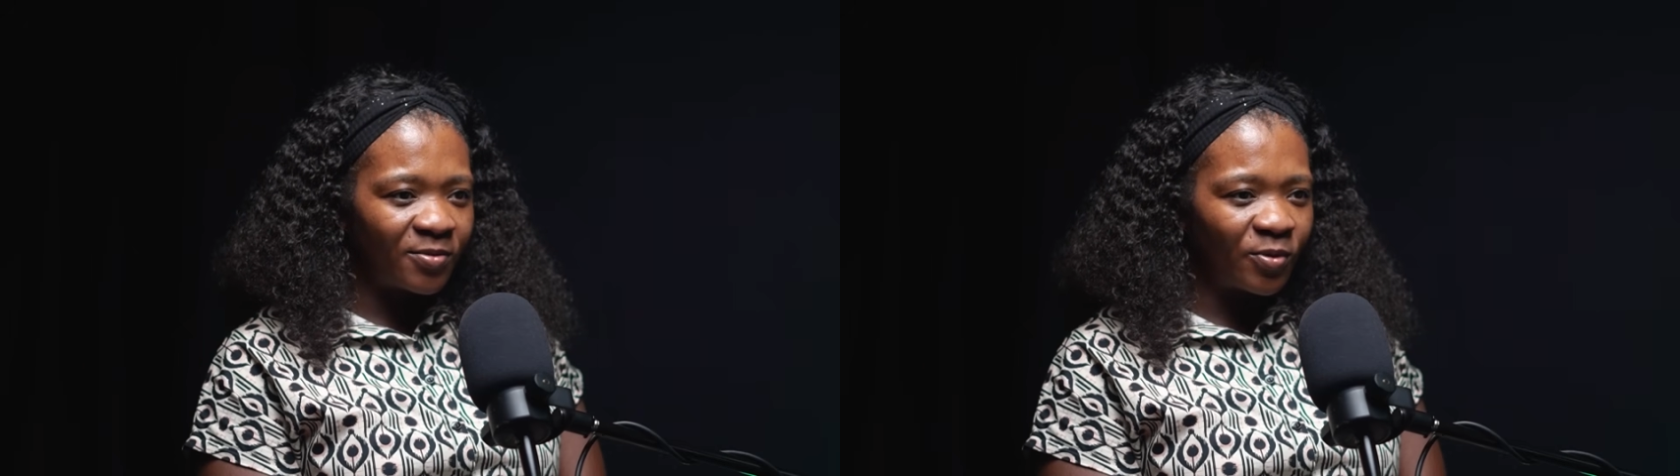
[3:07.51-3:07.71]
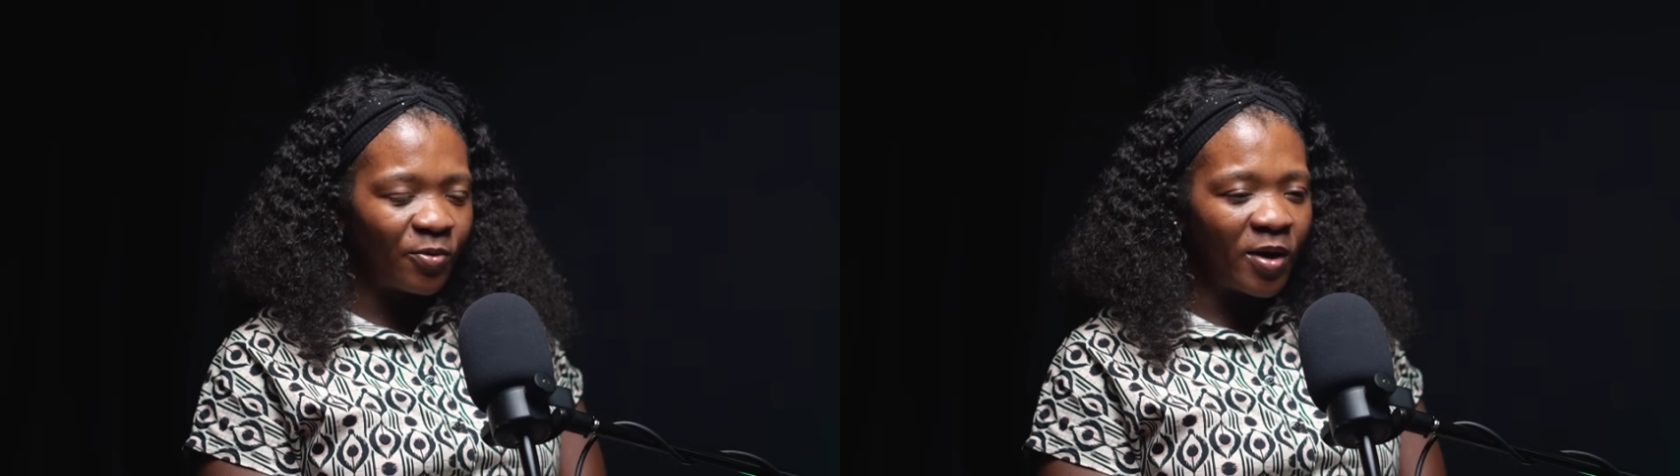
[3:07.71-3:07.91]

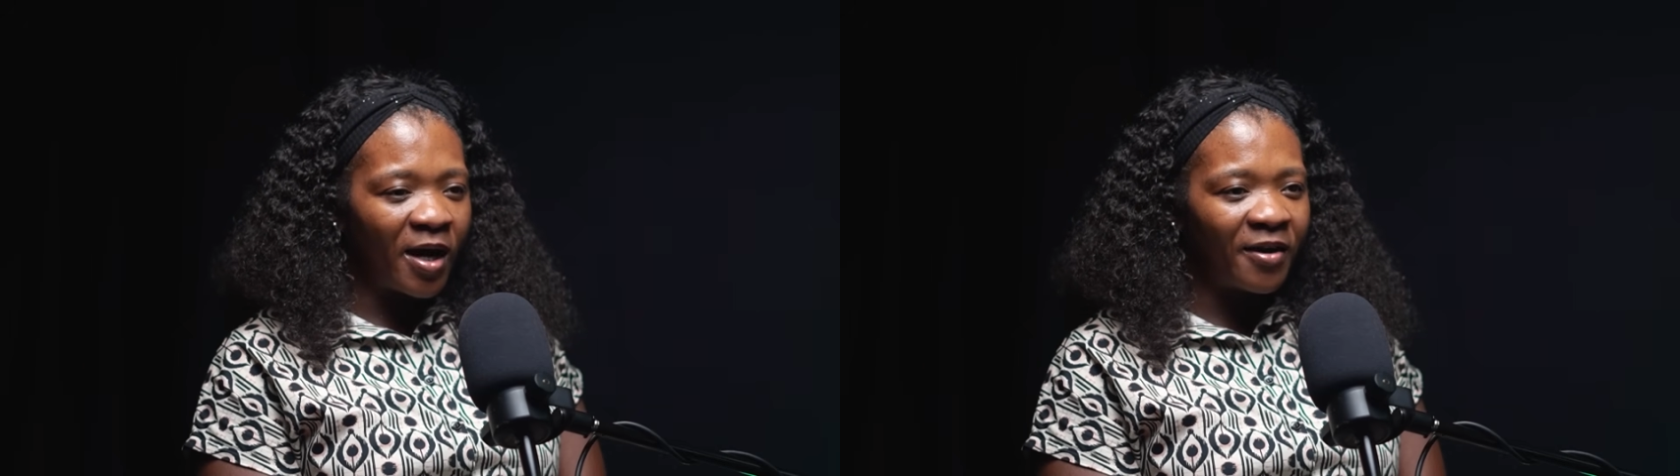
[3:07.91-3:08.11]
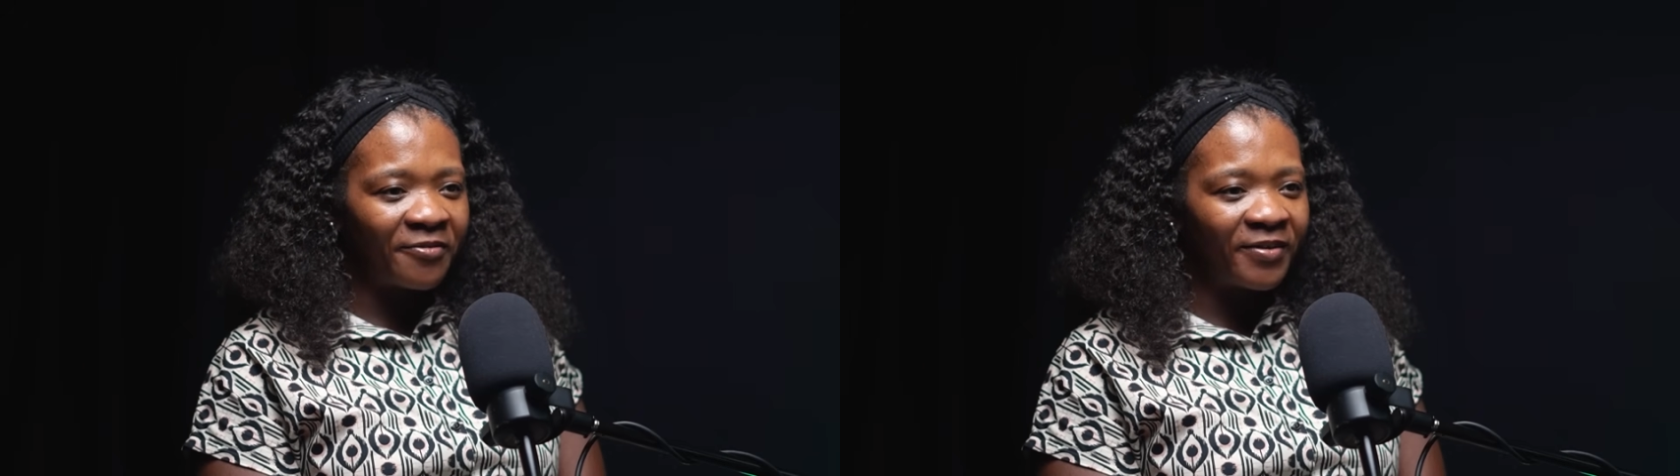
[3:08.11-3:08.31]
We
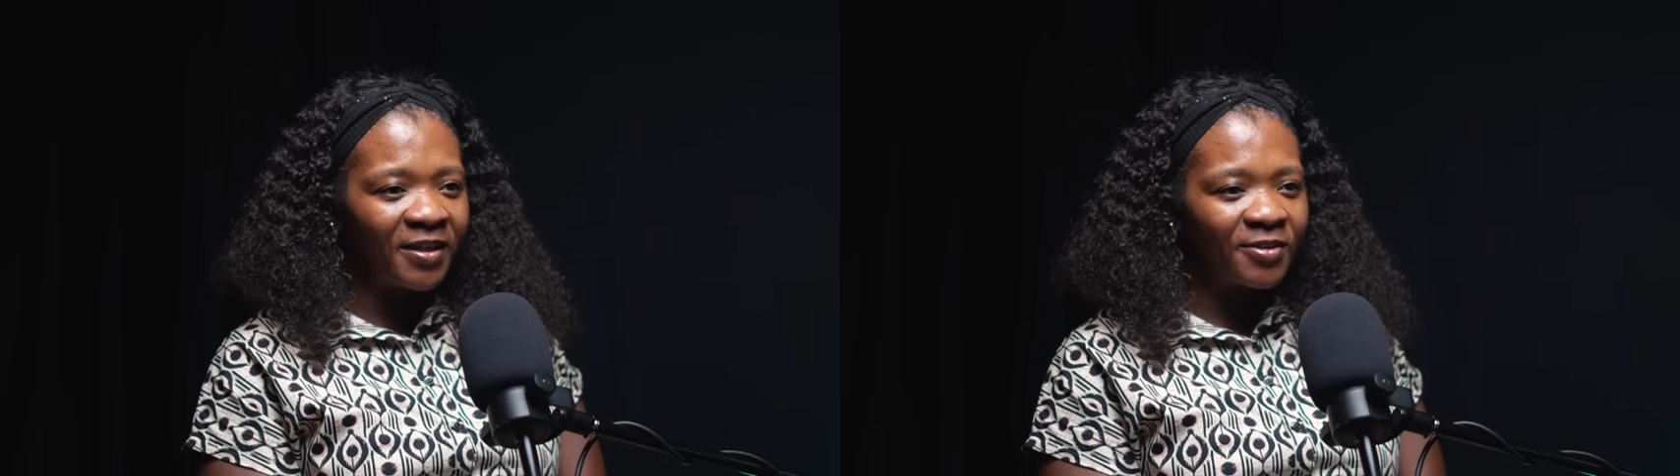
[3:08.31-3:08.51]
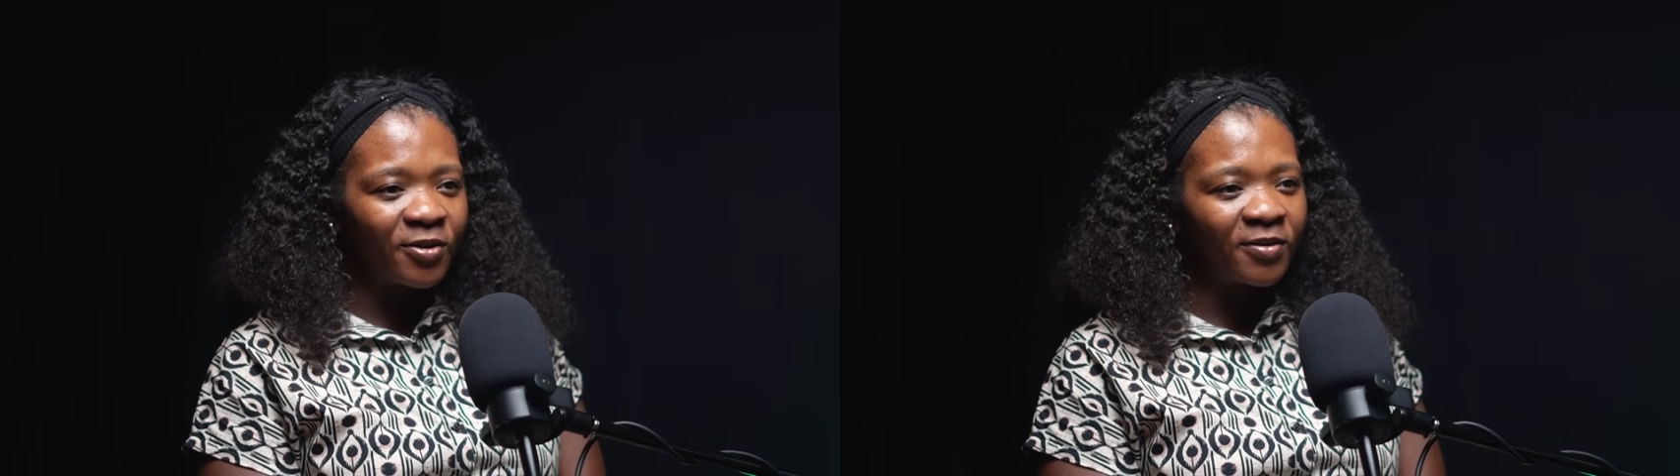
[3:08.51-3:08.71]
wear our
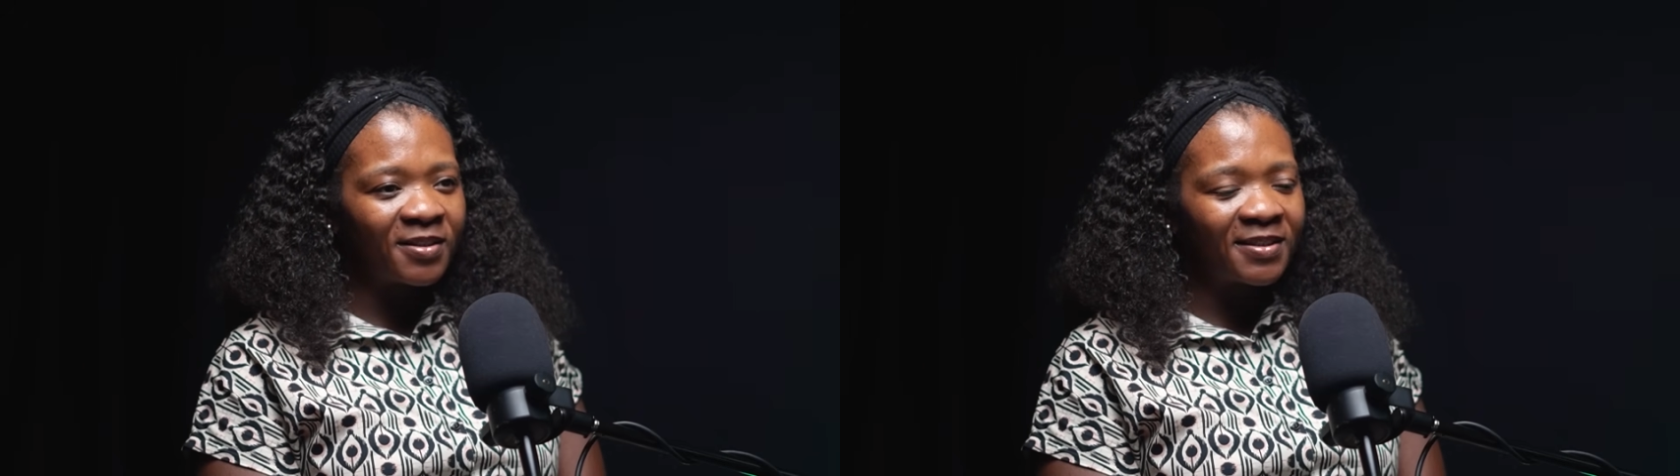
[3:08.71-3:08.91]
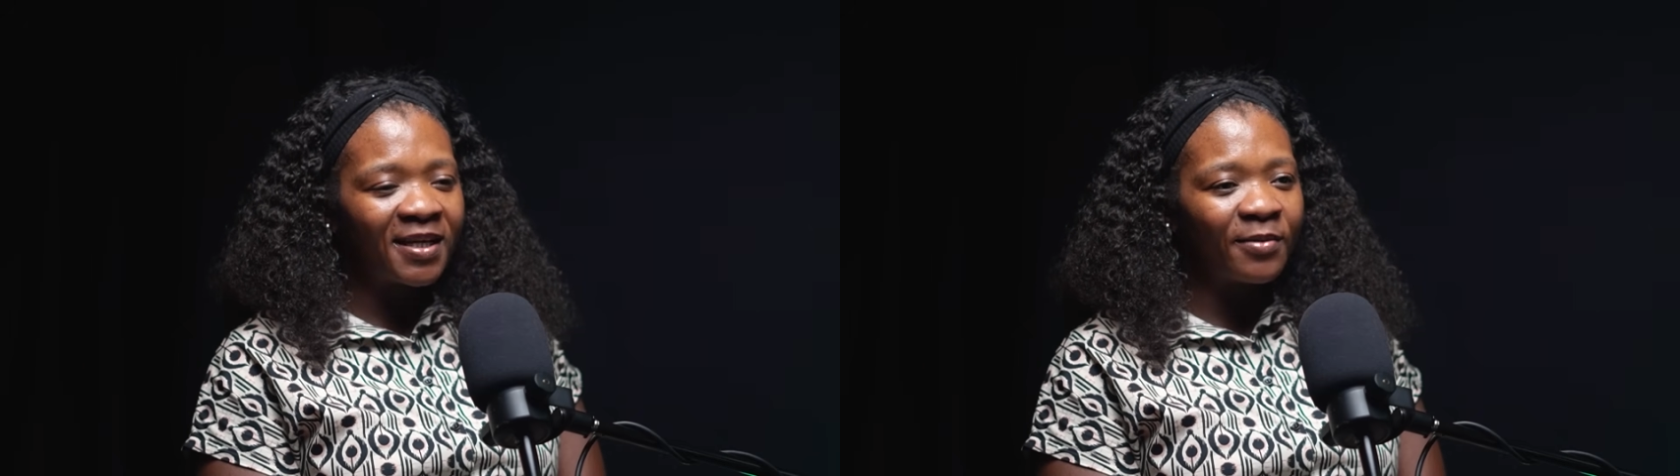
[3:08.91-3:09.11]
feelings all
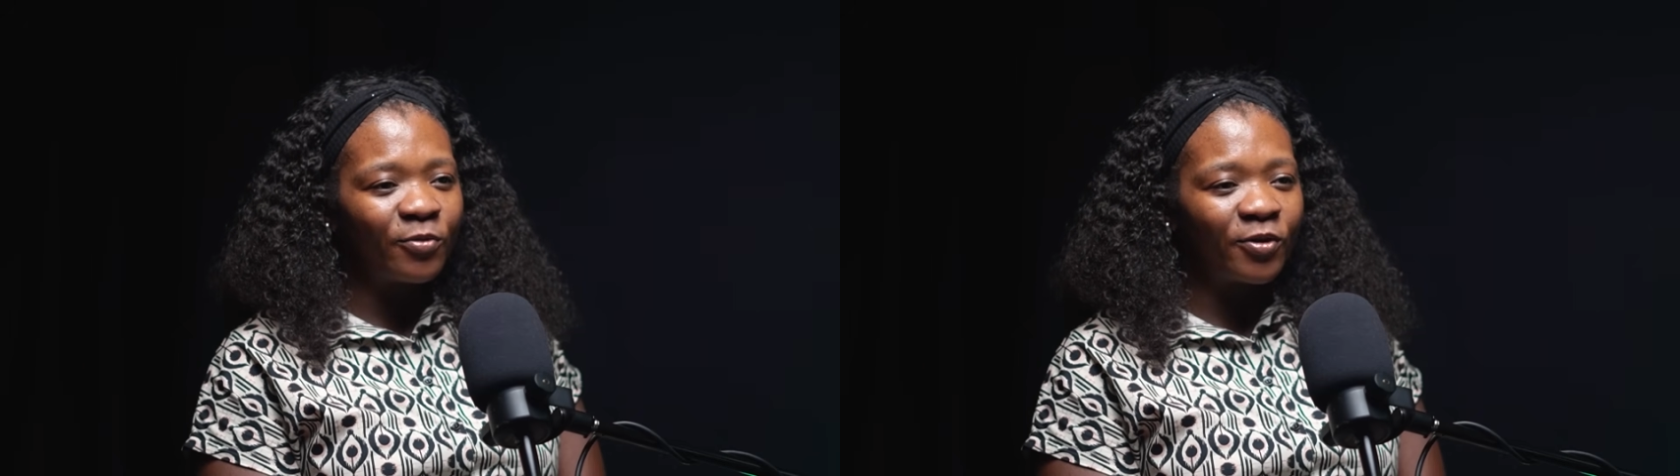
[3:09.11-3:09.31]
the time.